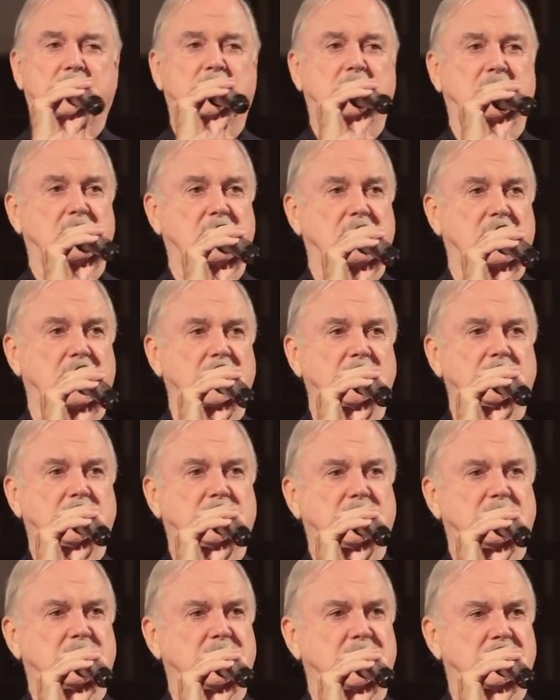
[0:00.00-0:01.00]
that at the age
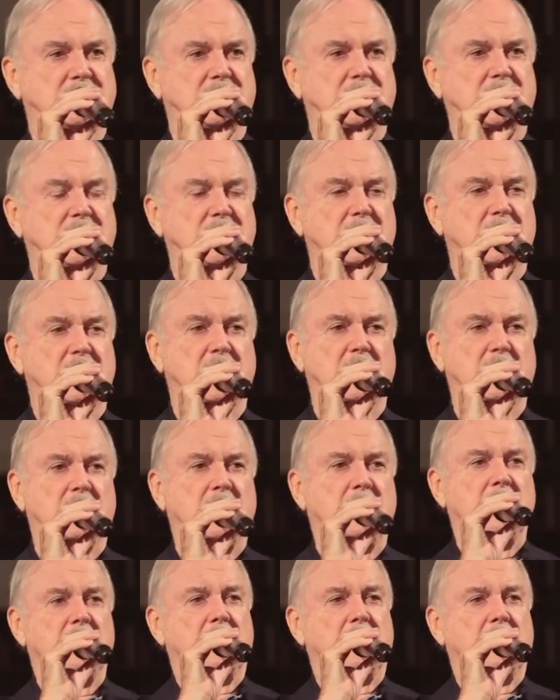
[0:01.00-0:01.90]
of 69,